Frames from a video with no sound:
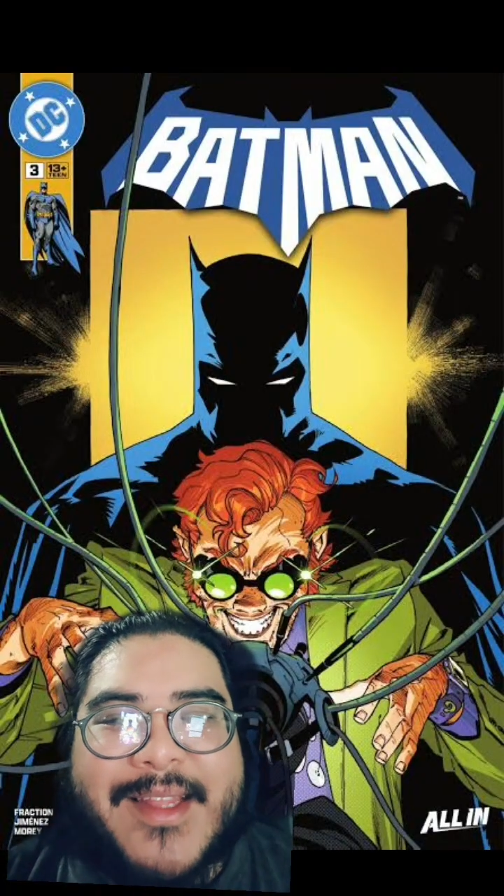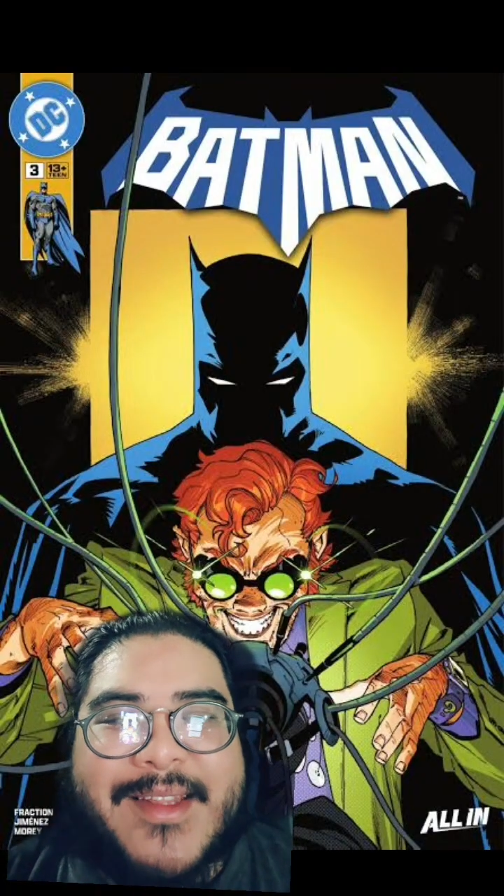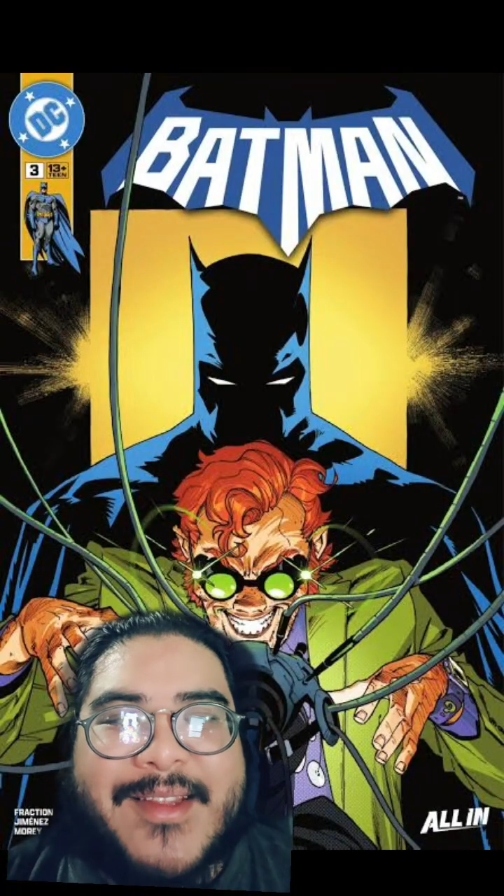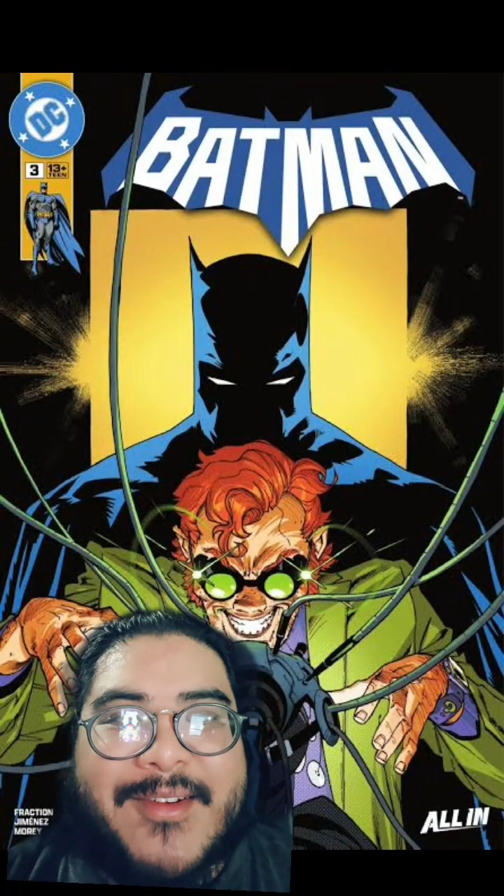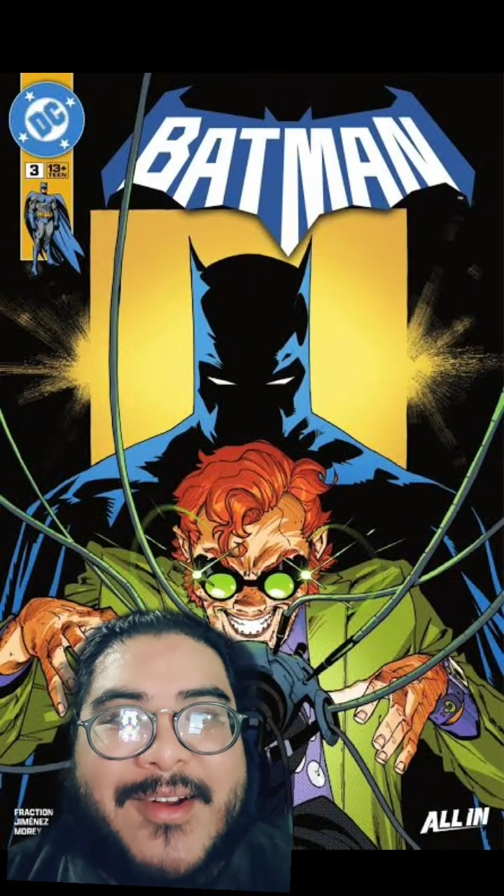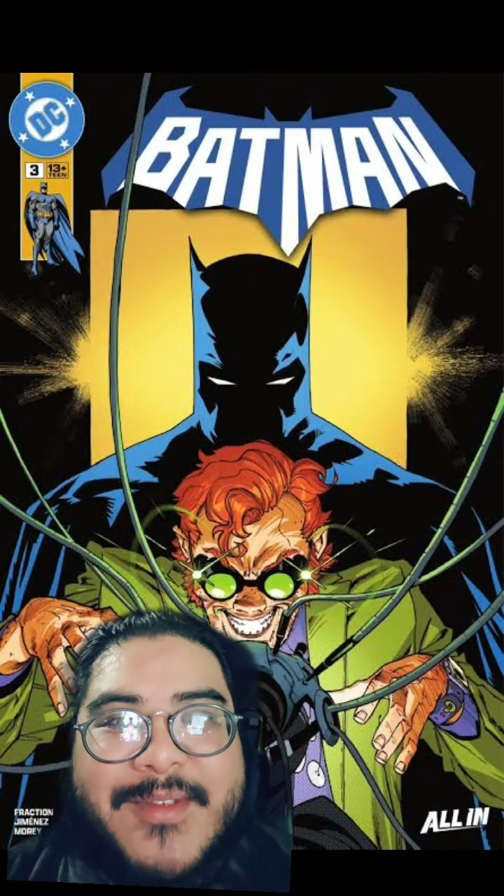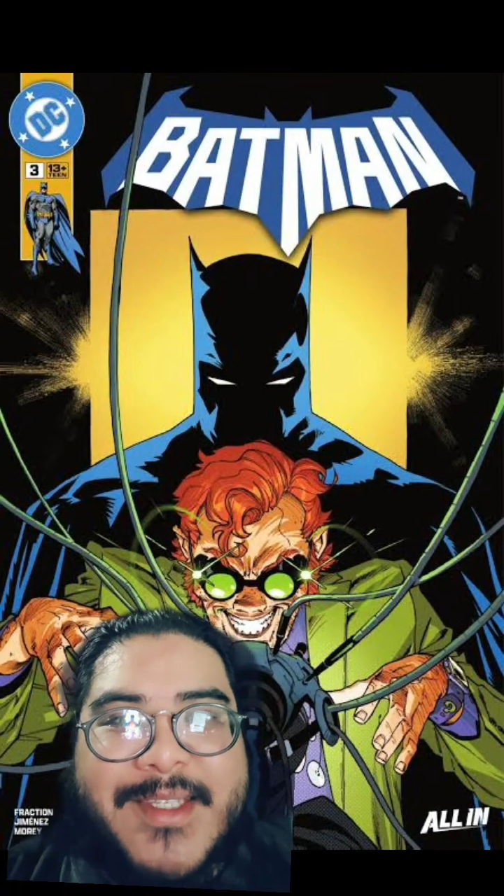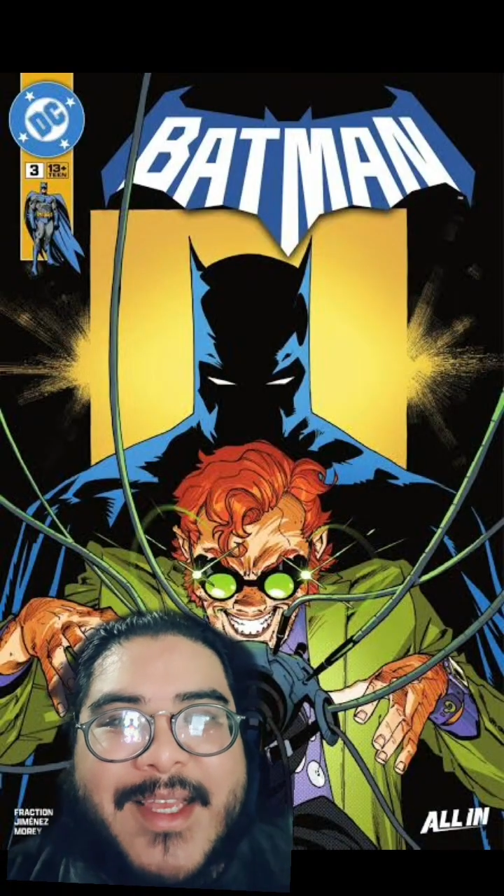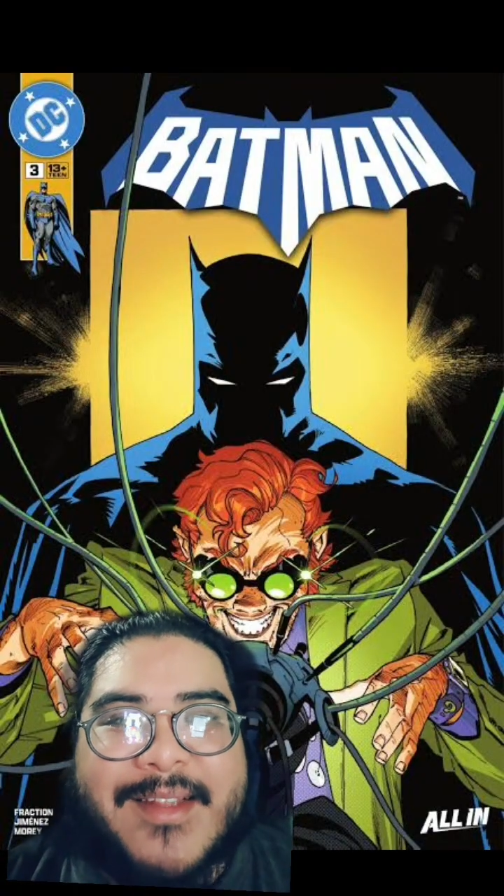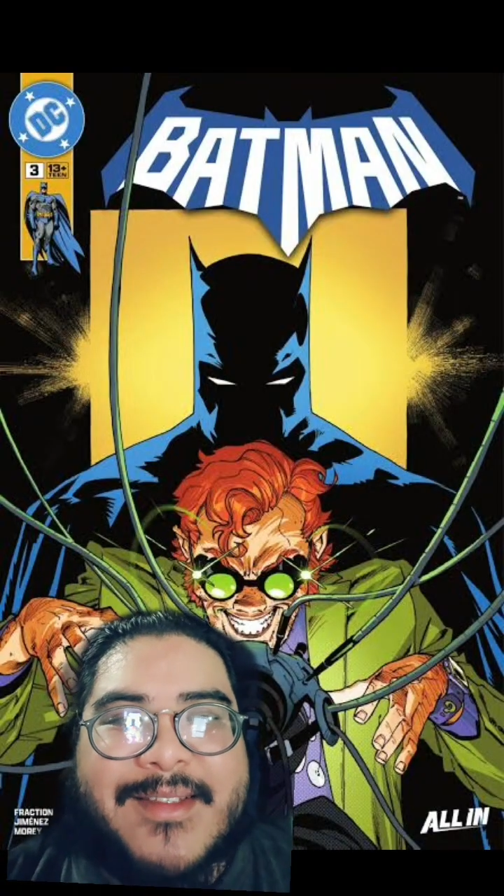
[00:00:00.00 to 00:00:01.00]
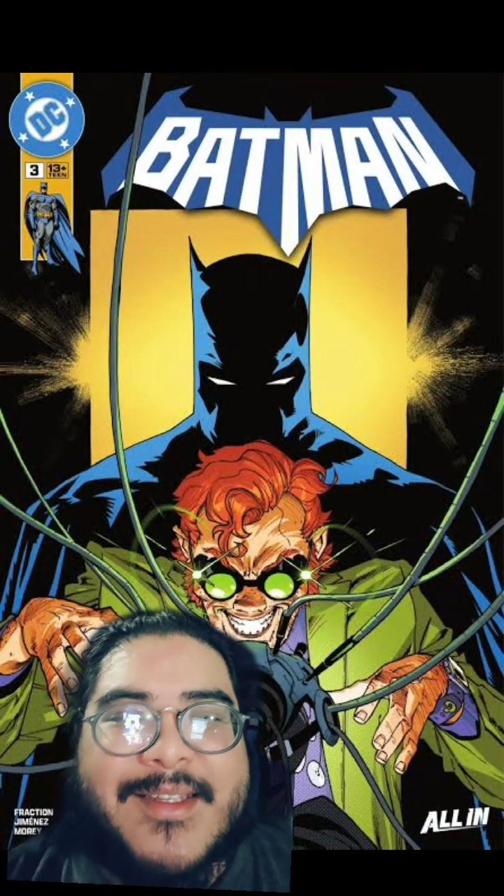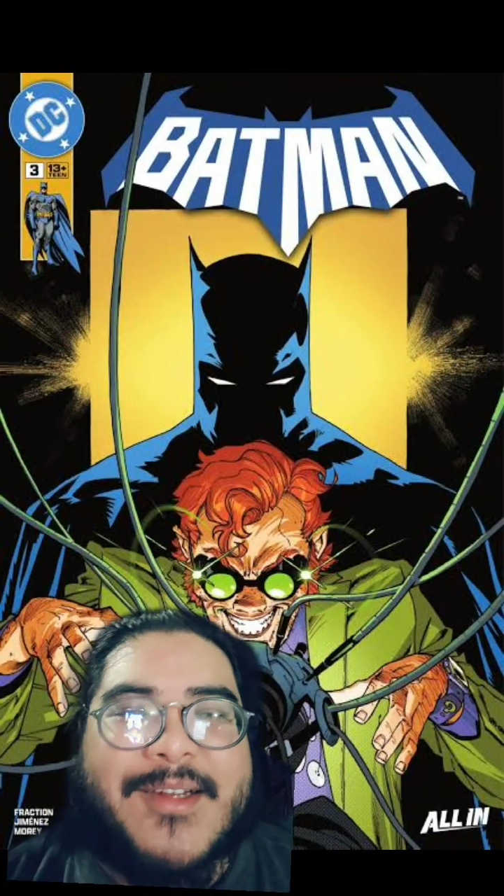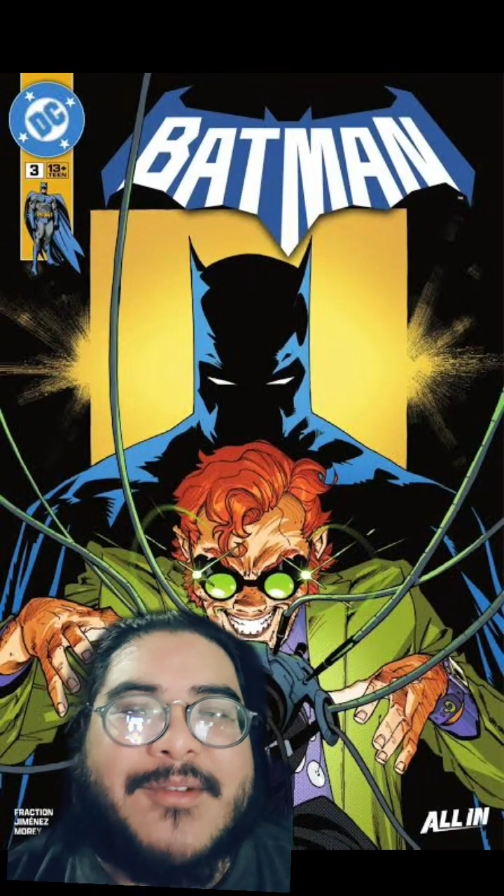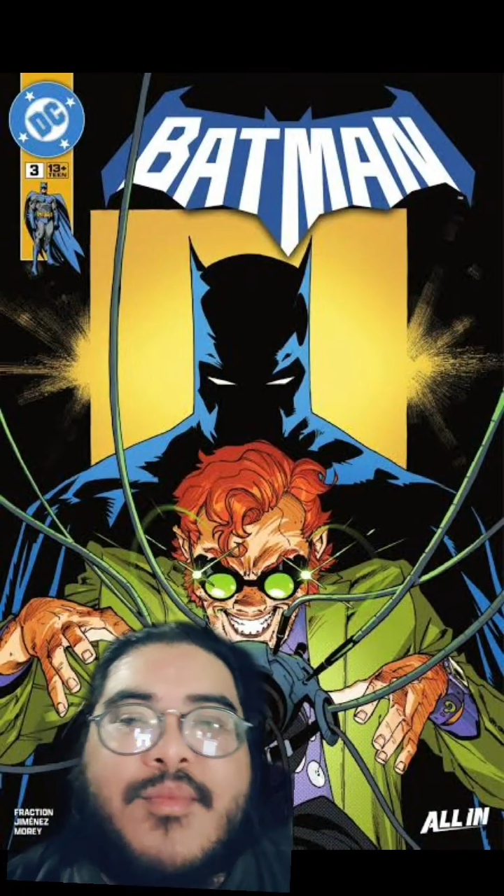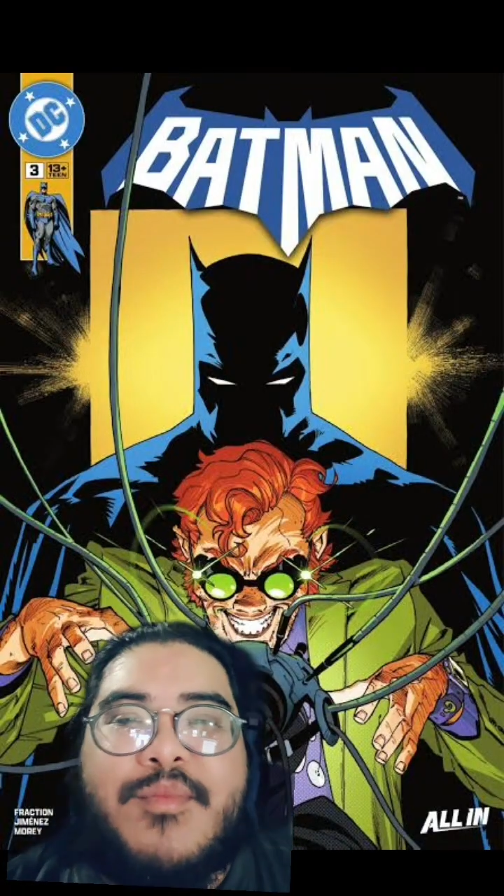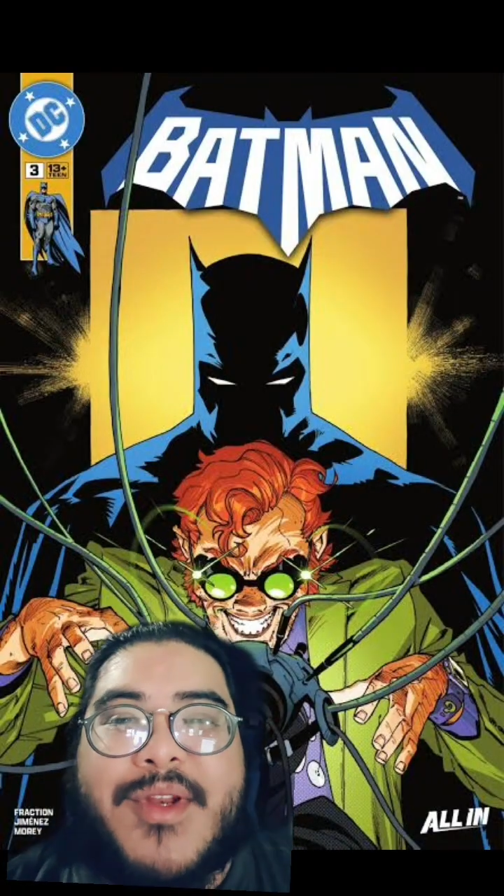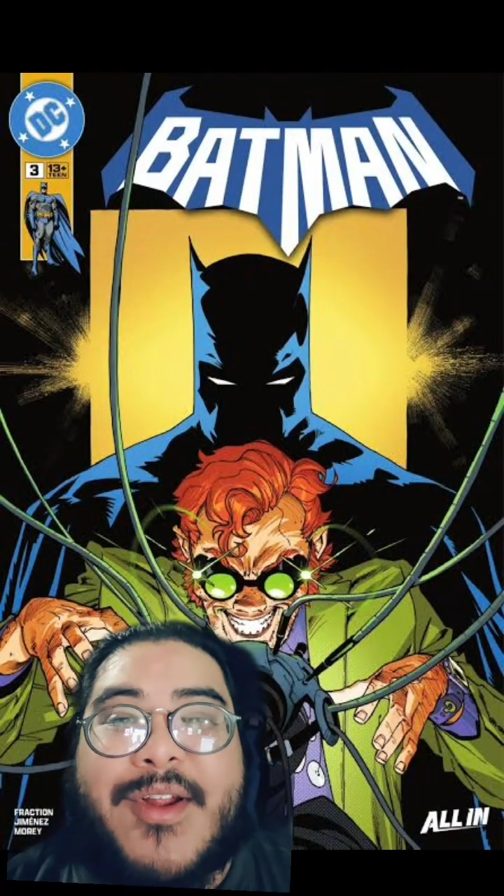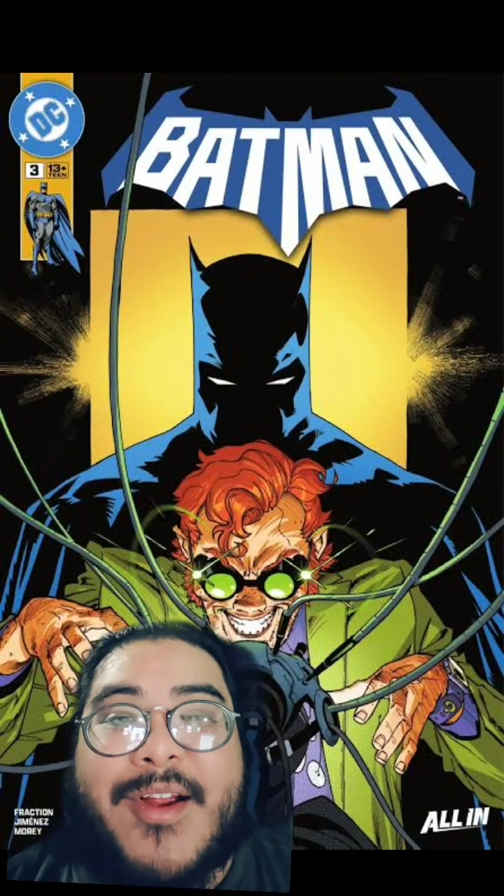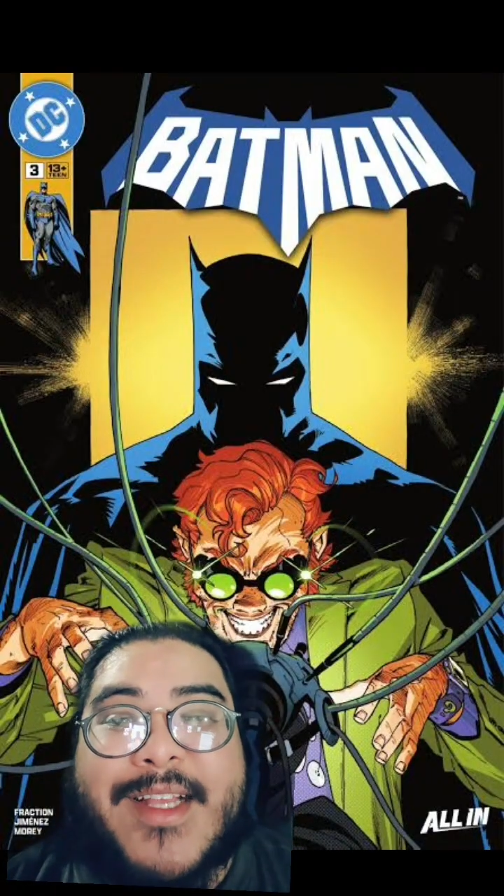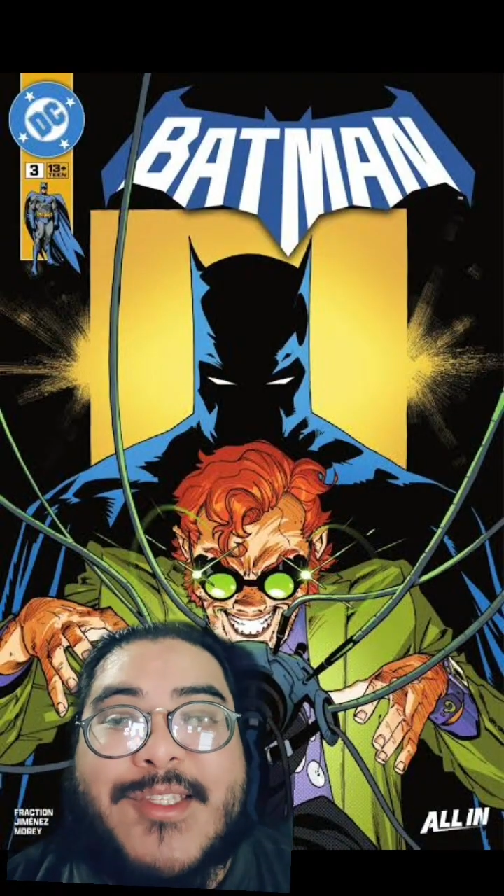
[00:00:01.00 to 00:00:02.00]
and upset and stuff.
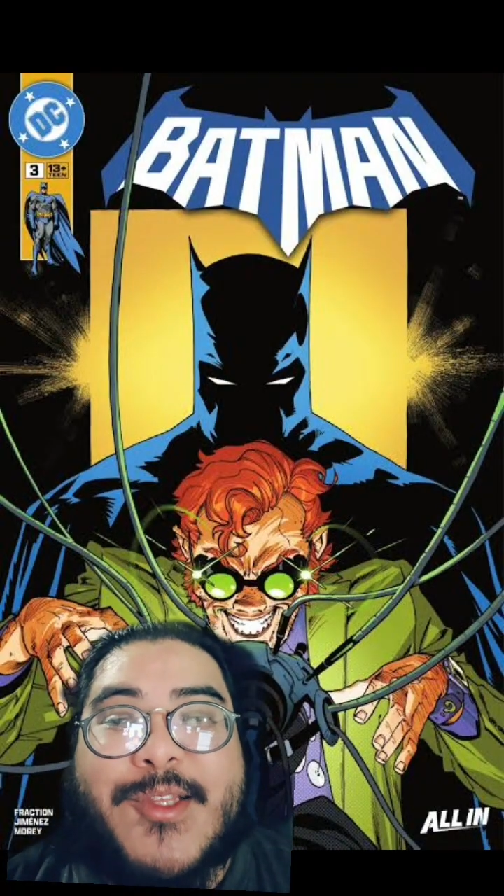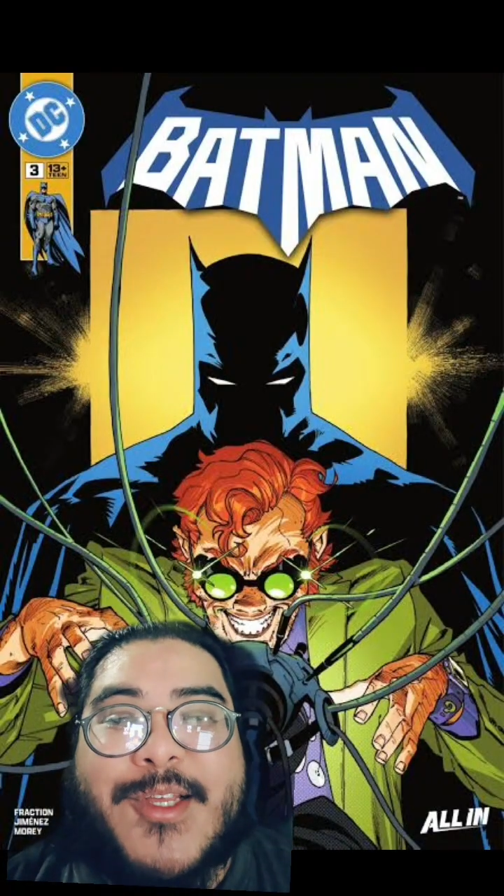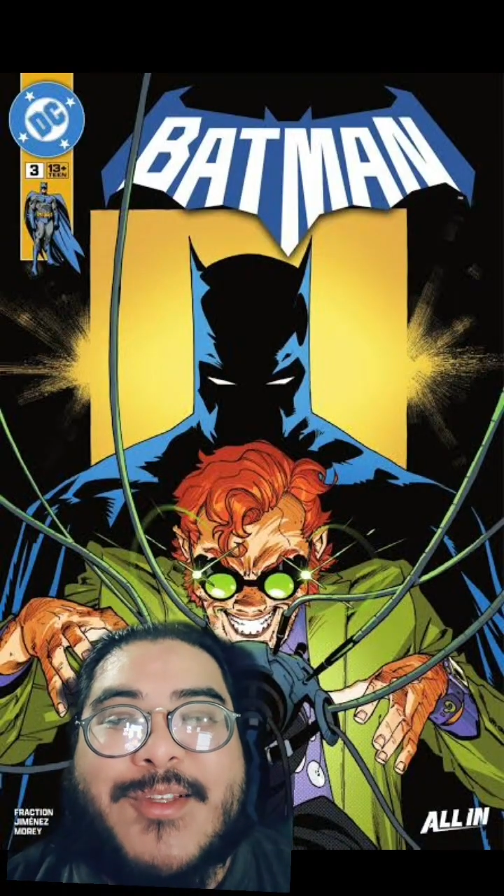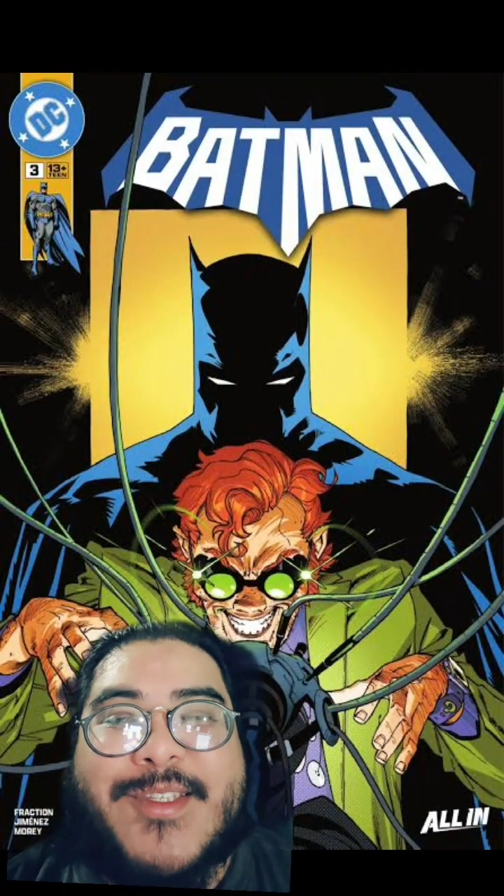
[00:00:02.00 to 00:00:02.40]
Bernard gets a little